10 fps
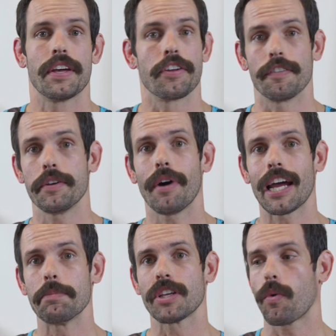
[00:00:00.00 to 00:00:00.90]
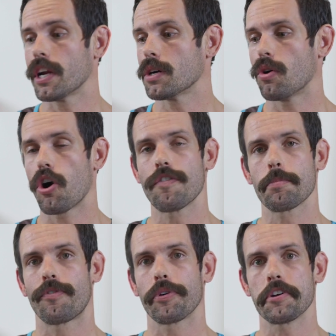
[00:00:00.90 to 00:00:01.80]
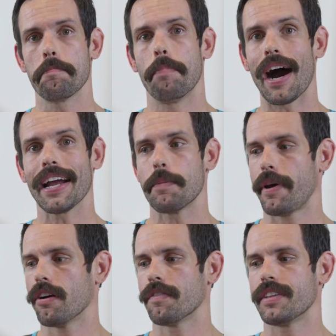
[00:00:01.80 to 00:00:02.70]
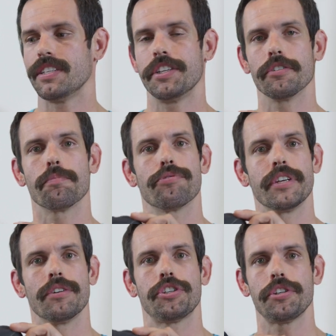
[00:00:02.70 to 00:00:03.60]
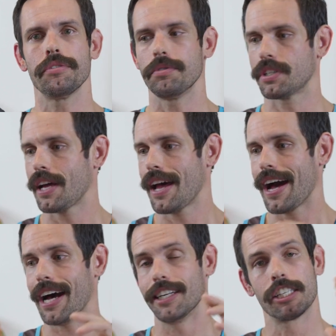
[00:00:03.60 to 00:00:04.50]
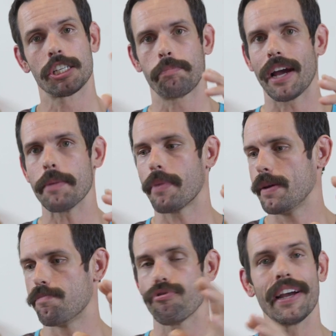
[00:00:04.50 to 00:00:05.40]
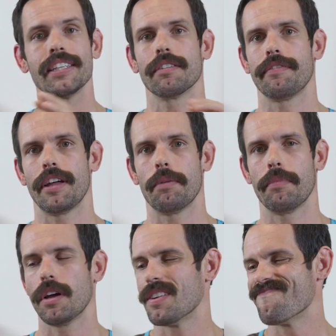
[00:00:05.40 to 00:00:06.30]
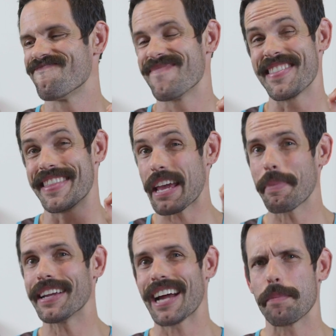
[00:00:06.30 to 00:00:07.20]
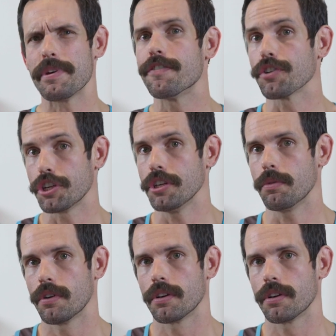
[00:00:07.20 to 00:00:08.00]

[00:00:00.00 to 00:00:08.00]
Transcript: there are a few items I want to go over before you buy a pair of these Xero Prio shoes. Despite my praise of them, they might not be for you.